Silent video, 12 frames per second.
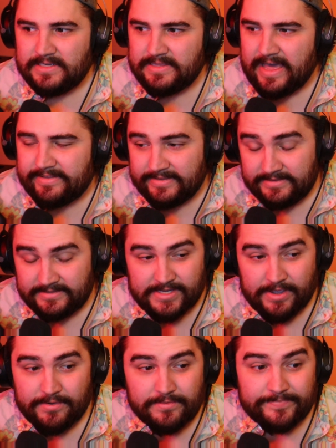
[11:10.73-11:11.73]
Those
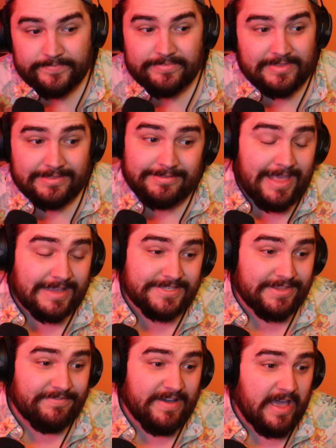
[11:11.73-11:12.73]
are
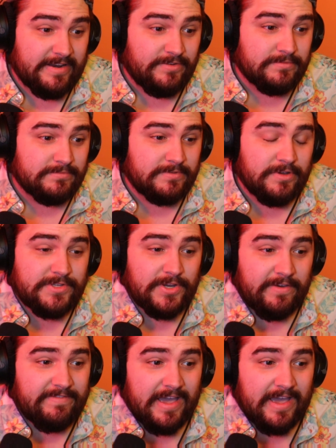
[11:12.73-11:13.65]
the